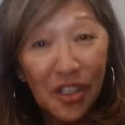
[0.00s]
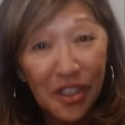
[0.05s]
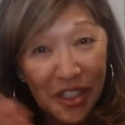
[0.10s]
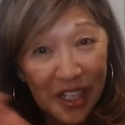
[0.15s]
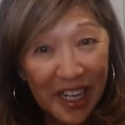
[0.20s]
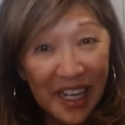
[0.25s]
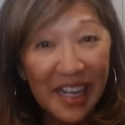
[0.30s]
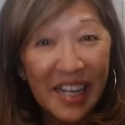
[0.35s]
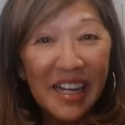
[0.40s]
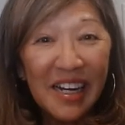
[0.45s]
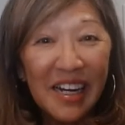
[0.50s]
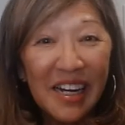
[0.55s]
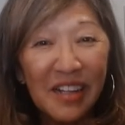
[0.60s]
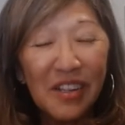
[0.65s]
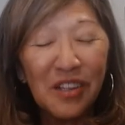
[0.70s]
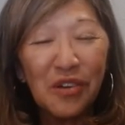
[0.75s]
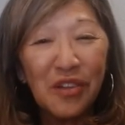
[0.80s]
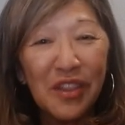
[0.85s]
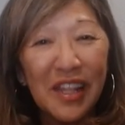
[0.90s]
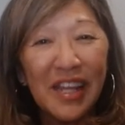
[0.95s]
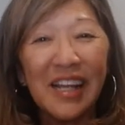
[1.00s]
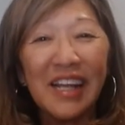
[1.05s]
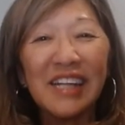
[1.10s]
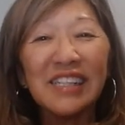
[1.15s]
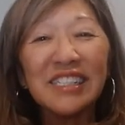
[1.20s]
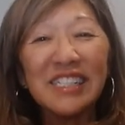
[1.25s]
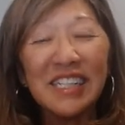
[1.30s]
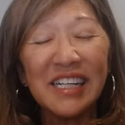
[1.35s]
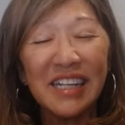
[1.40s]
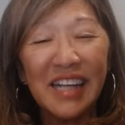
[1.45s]
looking at other
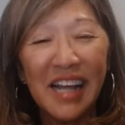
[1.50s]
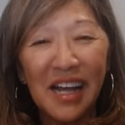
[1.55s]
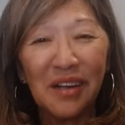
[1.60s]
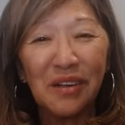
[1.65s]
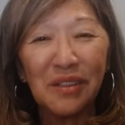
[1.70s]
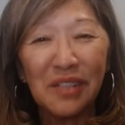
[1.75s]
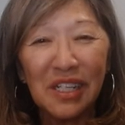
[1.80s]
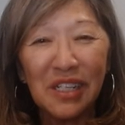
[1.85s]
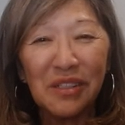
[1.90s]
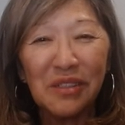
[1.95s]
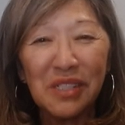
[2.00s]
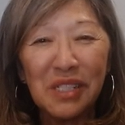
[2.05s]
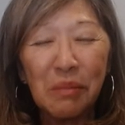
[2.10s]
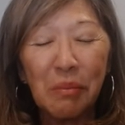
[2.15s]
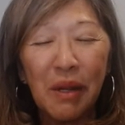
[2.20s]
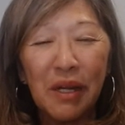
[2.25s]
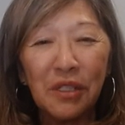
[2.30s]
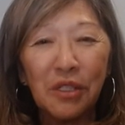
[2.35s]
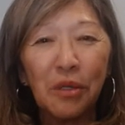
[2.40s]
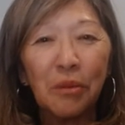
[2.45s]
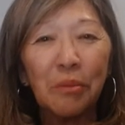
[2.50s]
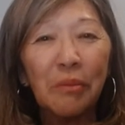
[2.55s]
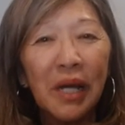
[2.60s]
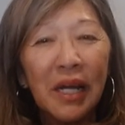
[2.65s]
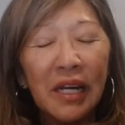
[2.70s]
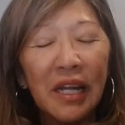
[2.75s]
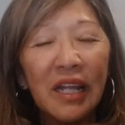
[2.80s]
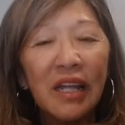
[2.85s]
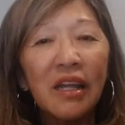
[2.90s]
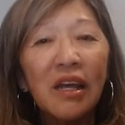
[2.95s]
things and how you spend your
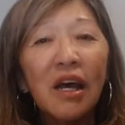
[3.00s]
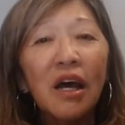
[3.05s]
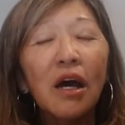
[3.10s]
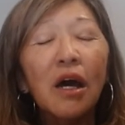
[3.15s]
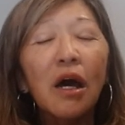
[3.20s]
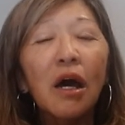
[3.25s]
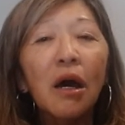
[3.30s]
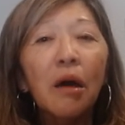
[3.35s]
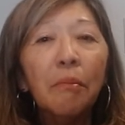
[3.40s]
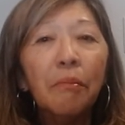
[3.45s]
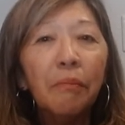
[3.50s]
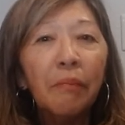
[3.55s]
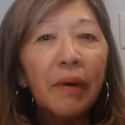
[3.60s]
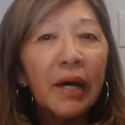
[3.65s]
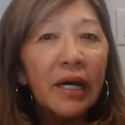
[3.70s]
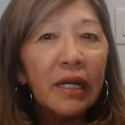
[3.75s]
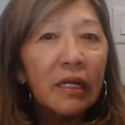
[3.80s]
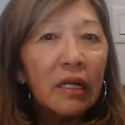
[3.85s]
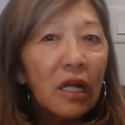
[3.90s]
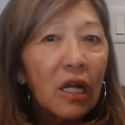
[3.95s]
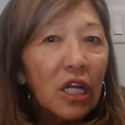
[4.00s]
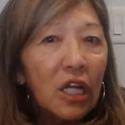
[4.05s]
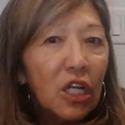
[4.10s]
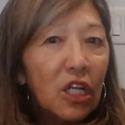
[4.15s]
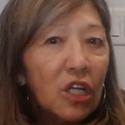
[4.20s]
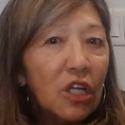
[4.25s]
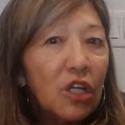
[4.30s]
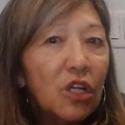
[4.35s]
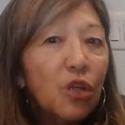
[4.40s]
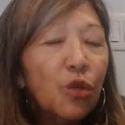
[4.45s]
money, but
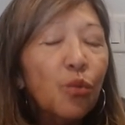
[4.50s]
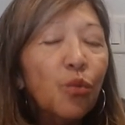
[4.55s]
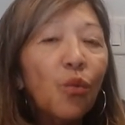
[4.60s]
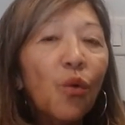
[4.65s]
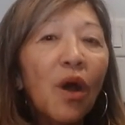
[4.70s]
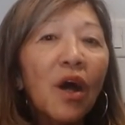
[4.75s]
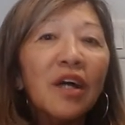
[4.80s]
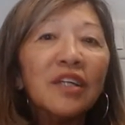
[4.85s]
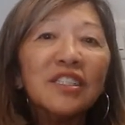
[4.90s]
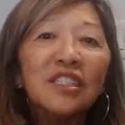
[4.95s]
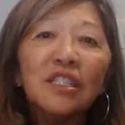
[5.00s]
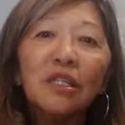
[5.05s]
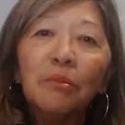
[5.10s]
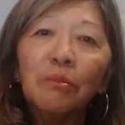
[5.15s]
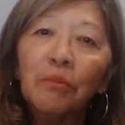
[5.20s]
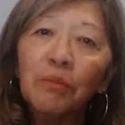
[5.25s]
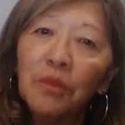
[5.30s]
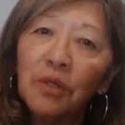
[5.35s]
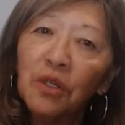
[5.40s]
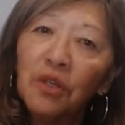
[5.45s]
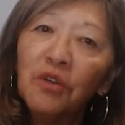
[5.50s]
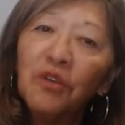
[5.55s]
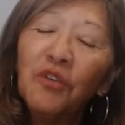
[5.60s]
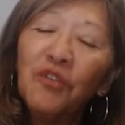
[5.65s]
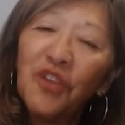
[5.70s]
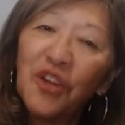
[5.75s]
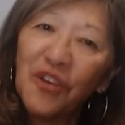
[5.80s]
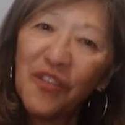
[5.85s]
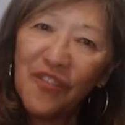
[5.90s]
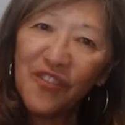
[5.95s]
you want to
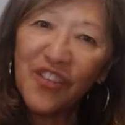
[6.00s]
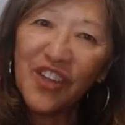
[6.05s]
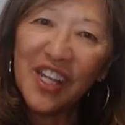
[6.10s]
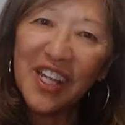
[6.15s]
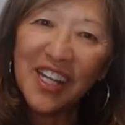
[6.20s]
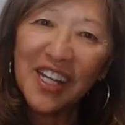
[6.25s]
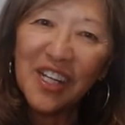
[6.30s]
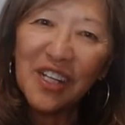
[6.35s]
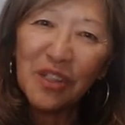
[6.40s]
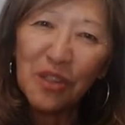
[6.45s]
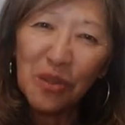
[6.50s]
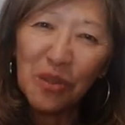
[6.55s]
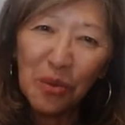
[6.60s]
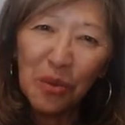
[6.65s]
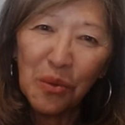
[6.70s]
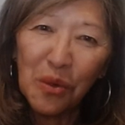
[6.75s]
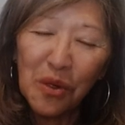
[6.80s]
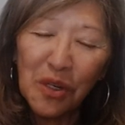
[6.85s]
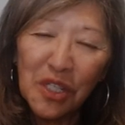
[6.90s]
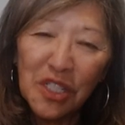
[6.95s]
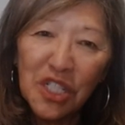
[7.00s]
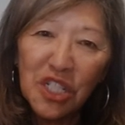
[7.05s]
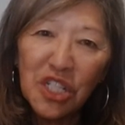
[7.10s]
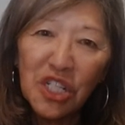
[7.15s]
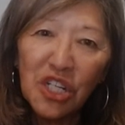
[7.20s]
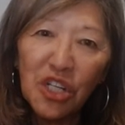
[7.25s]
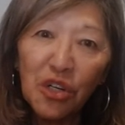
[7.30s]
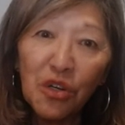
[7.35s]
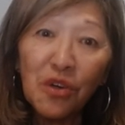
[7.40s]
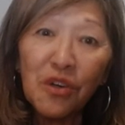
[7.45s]
move your feet
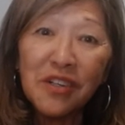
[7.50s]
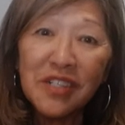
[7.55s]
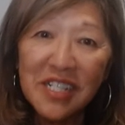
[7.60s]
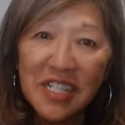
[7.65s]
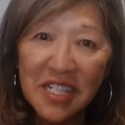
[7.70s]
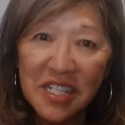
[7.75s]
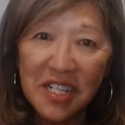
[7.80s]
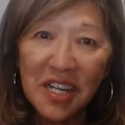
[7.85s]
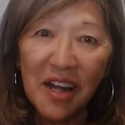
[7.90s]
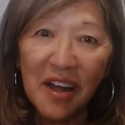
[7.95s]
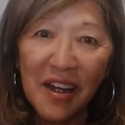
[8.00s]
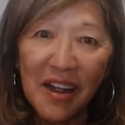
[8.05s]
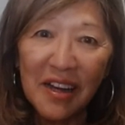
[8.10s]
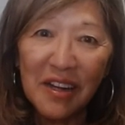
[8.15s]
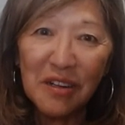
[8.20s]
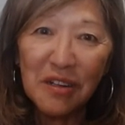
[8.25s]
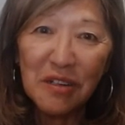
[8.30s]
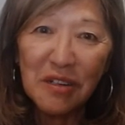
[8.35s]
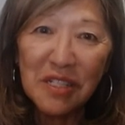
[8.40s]
towards your desire.